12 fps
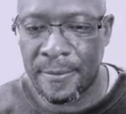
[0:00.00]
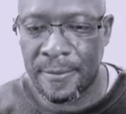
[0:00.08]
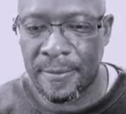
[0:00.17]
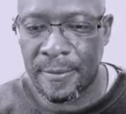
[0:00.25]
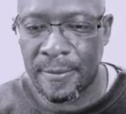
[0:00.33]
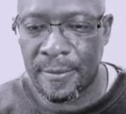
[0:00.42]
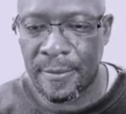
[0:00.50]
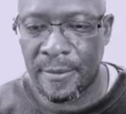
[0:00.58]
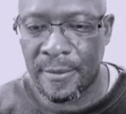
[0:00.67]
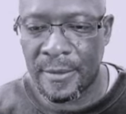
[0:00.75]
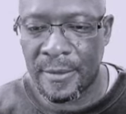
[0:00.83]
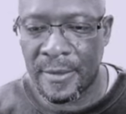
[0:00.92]

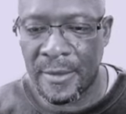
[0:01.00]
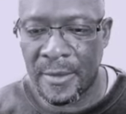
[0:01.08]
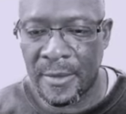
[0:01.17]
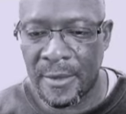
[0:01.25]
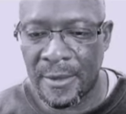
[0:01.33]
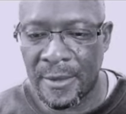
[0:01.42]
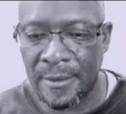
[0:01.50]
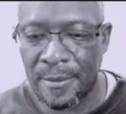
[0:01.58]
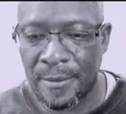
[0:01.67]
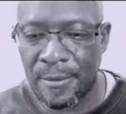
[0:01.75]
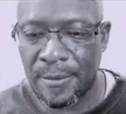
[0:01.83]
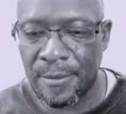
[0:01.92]

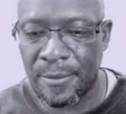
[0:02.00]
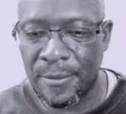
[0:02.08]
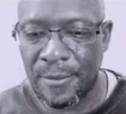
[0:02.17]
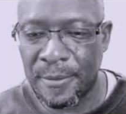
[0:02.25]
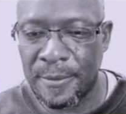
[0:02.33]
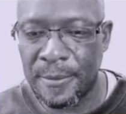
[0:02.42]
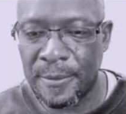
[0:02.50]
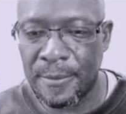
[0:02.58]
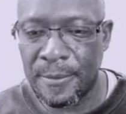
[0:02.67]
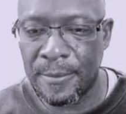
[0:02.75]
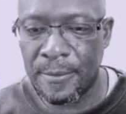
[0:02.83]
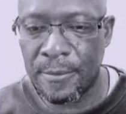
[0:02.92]

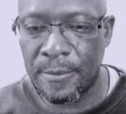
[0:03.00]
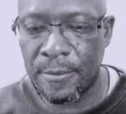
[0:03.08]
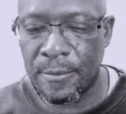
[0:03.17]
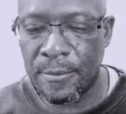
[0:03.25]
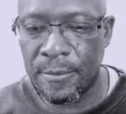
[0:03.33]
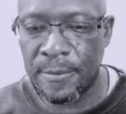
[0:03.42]
(silence)